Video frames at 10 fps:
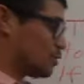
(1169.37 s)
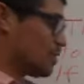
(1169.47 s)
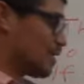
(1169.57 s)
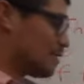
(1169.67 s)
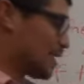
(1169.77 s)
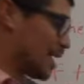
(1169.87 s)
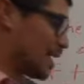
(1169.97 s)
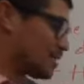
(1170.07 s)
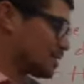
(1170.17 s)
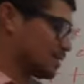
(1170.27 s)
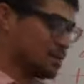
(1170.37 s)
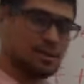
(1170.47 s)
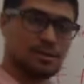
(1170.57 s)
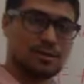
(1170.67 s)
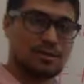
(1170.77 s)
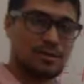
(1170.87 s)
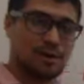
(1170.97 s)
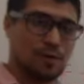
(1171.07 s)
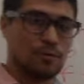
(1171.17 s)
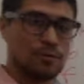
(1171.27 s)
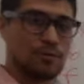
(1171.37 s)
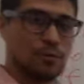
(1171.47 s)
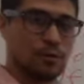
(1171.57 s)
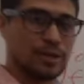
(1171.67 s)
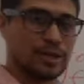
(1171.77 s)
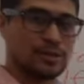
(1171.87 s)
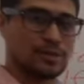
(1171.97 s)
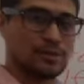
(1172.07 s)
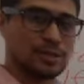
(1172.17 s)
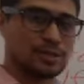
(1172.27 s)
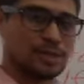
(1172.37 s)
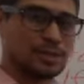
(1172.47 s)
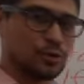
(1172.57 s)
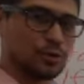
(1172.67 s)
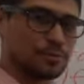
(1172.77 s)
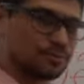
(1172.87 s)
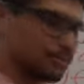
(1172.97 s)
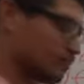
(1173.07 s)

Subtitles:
25 cats over 40, which is my total.